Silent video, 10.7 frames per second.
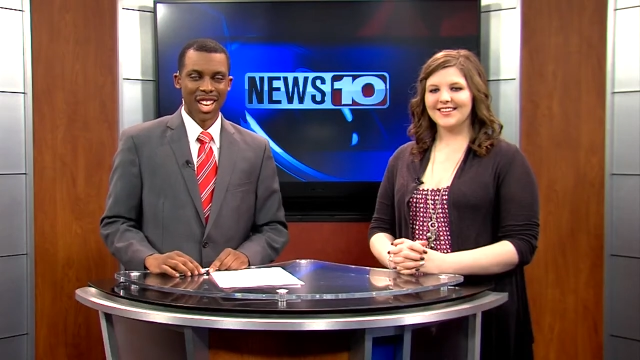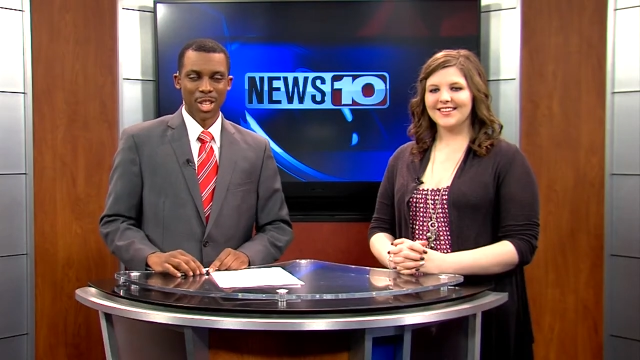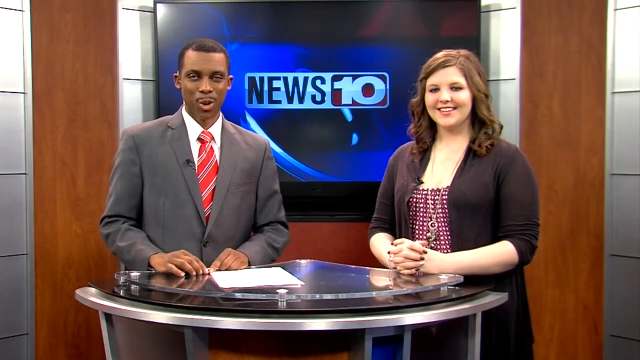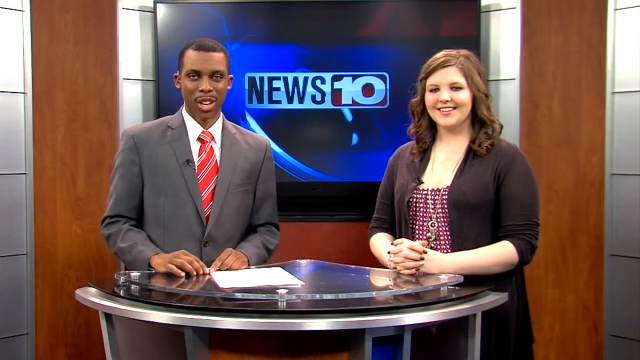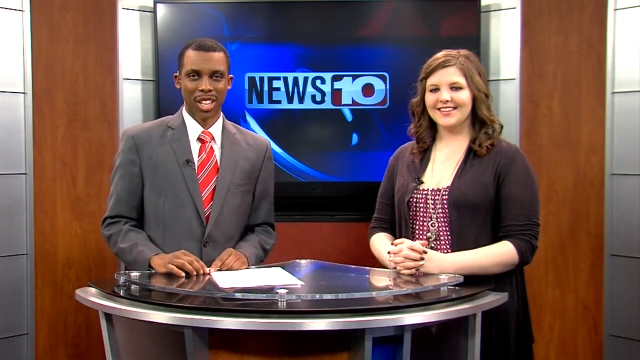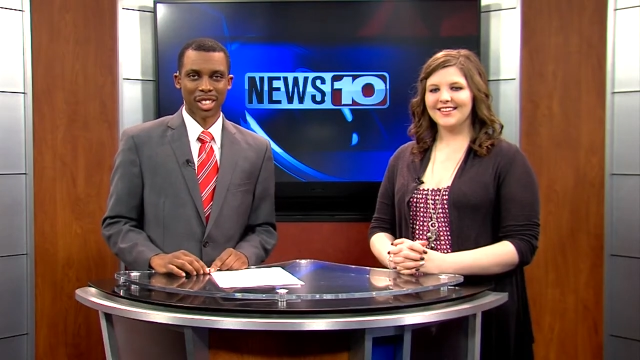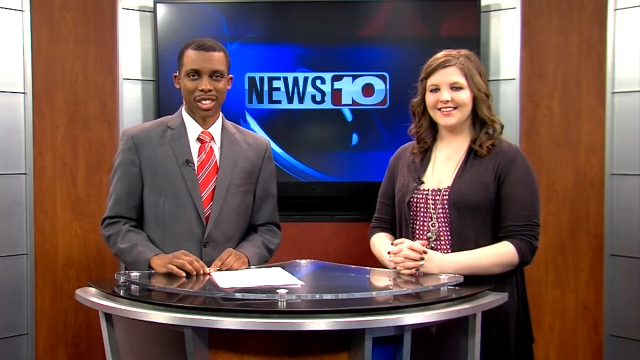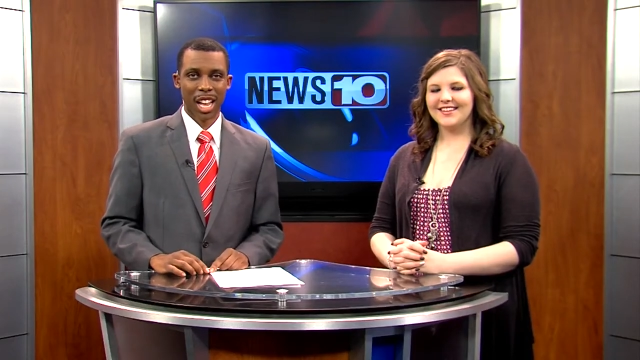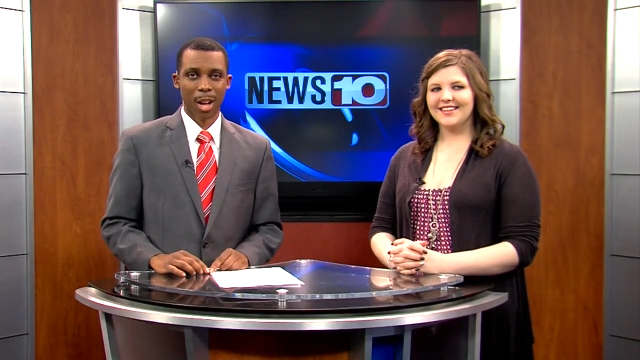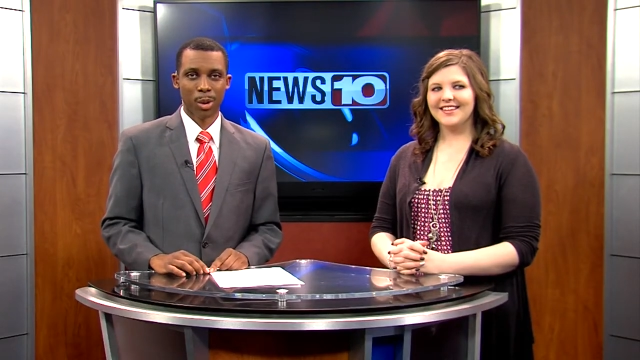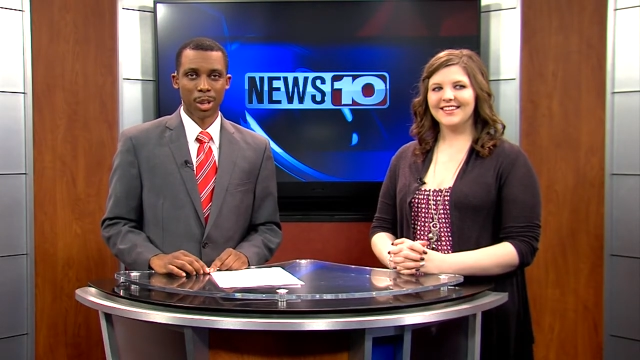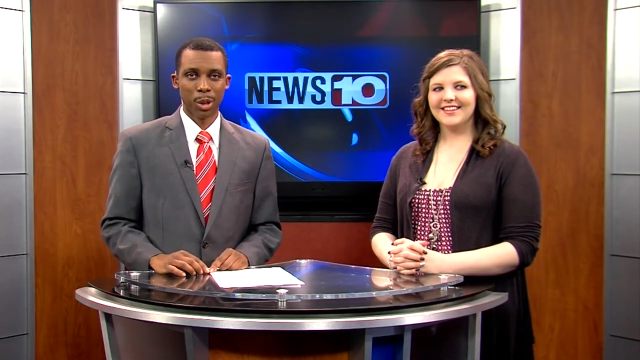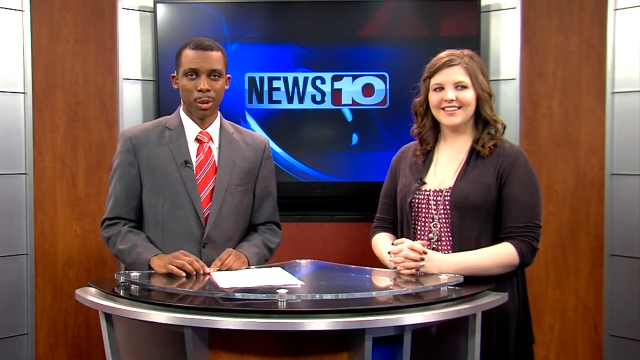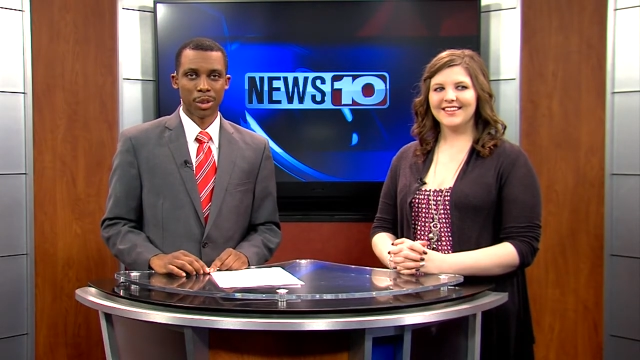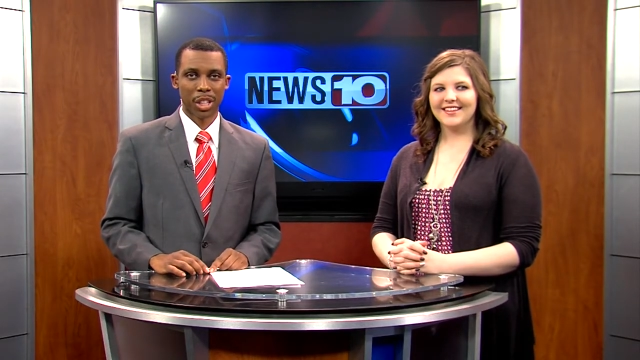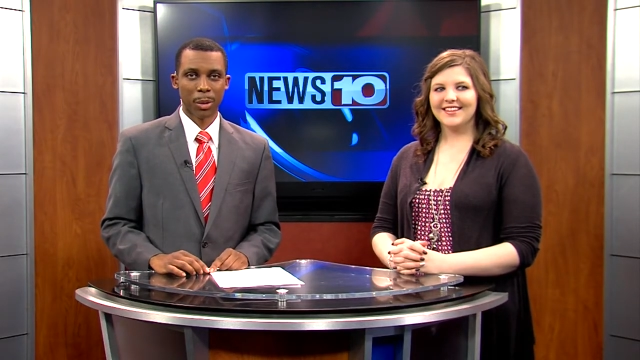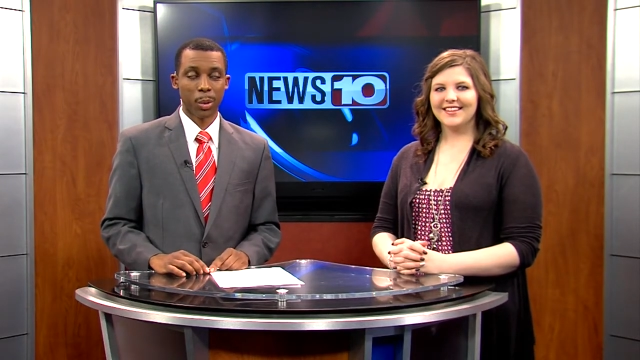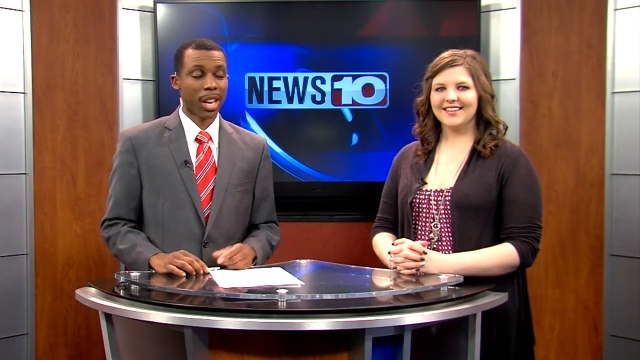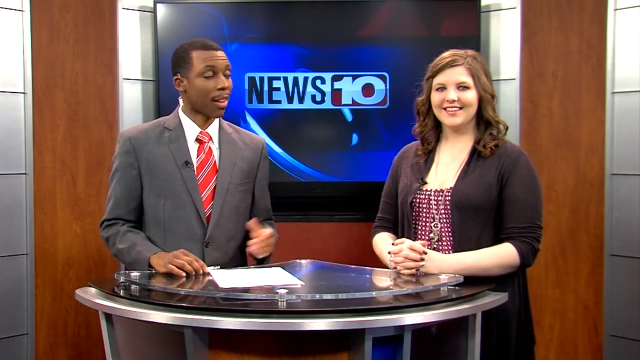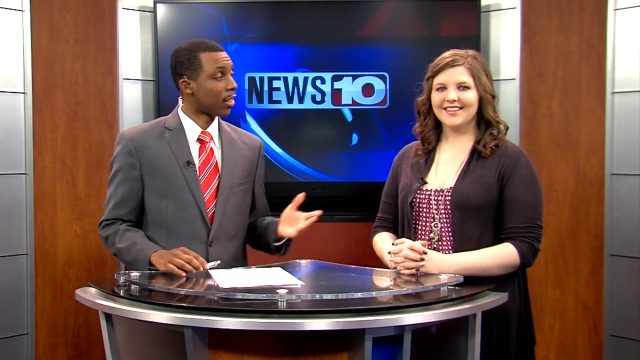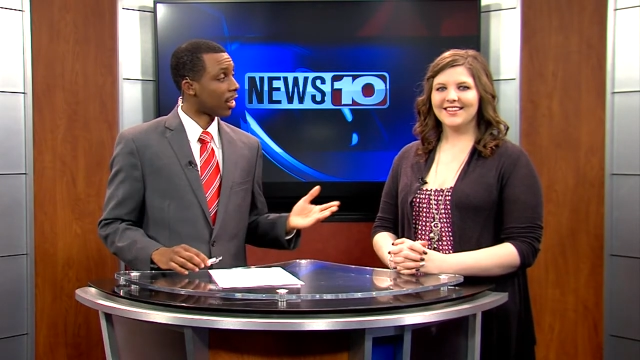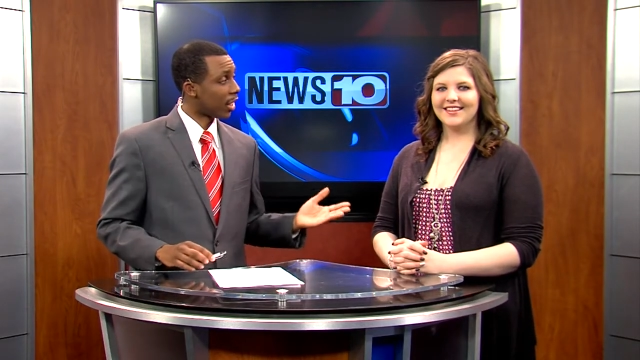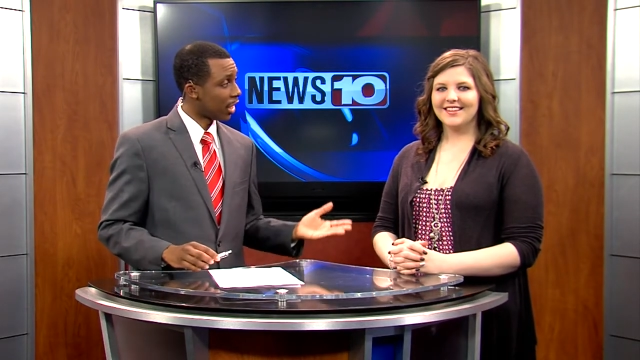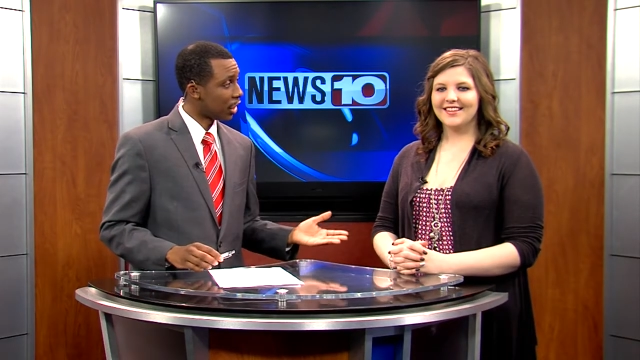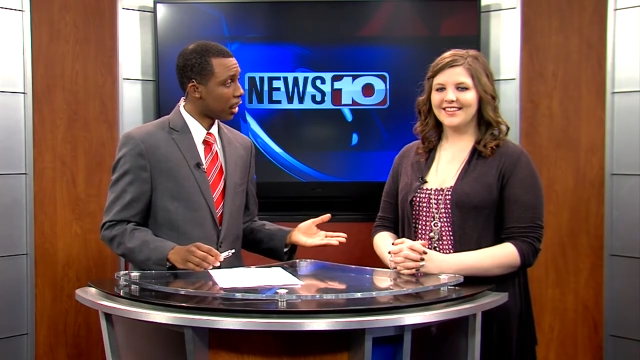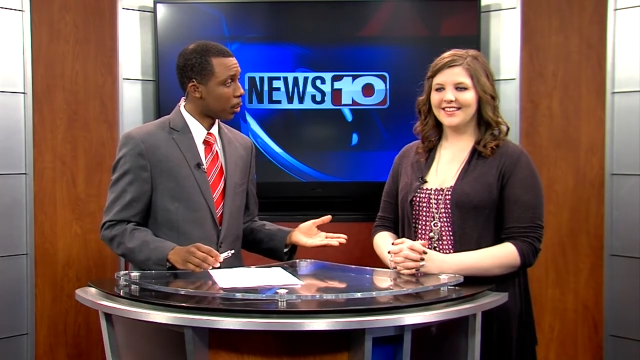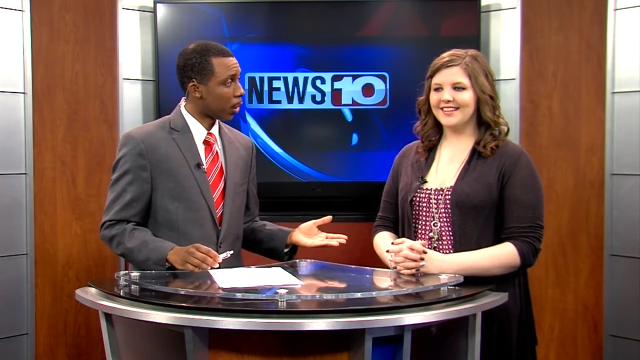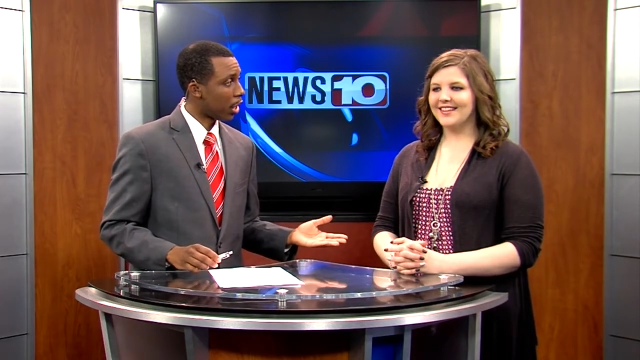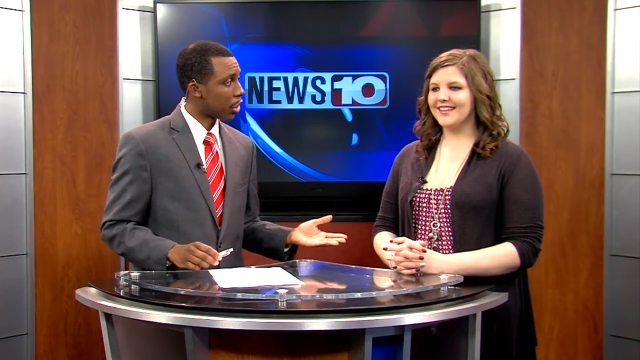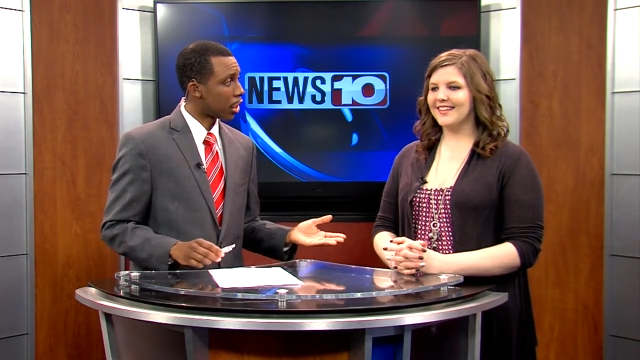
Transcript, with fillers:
Speaker 1: Joining us now on News 10, we have Lindsay Reed, and